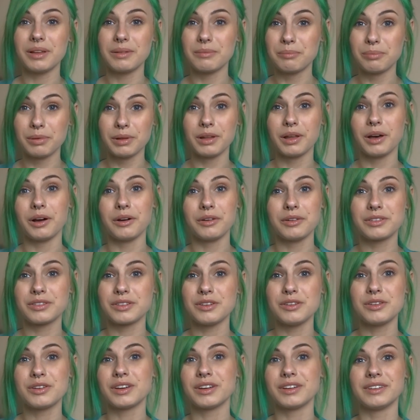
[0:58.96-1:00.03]
below so
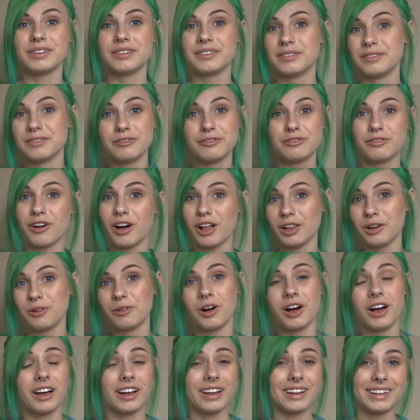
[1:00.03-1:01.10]
you can follow
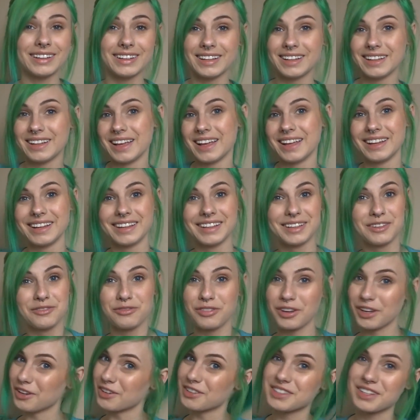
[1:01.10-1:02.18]
on and
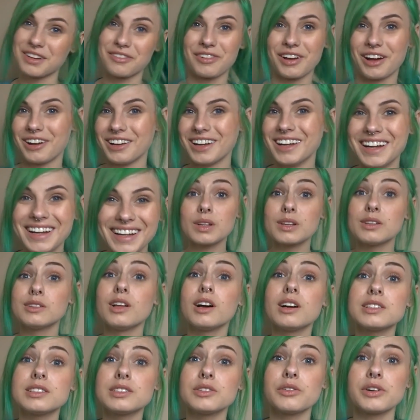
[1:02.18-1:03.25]
figure stuff out.
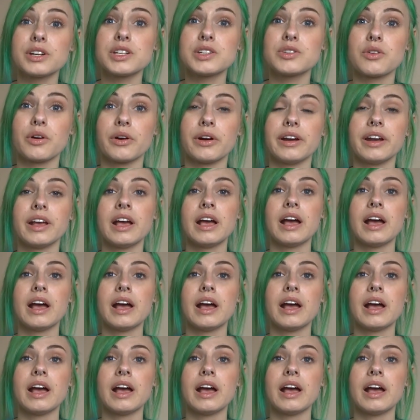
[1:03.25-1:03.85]
Long story short,